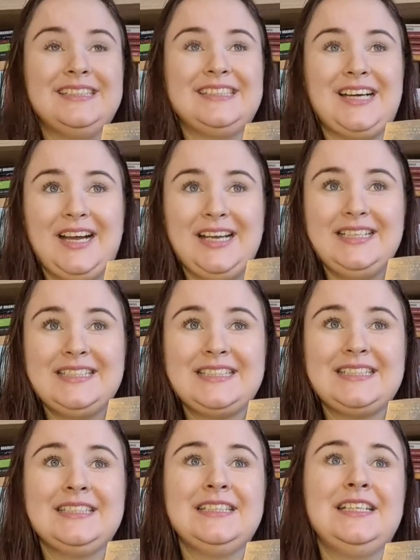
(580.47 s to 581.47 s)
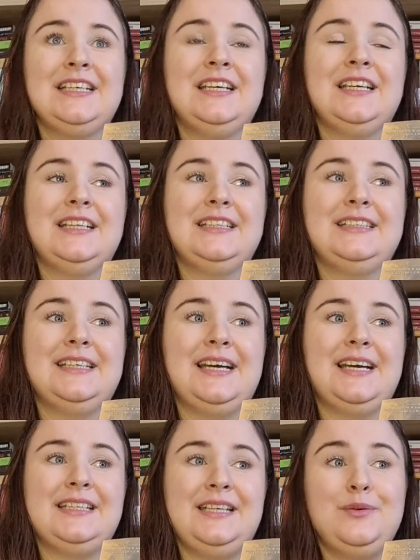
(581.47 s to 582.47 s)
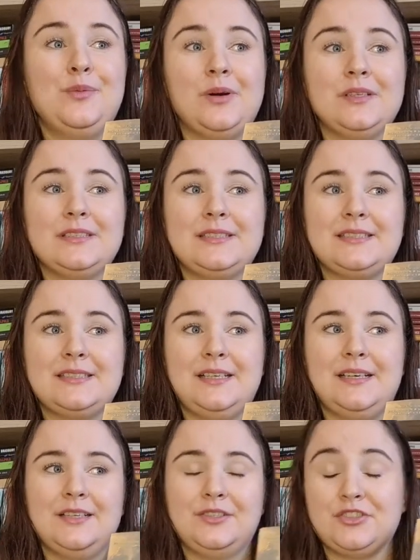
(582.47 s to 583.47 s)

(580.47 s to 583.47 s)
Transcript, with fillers: decides that he wants uh,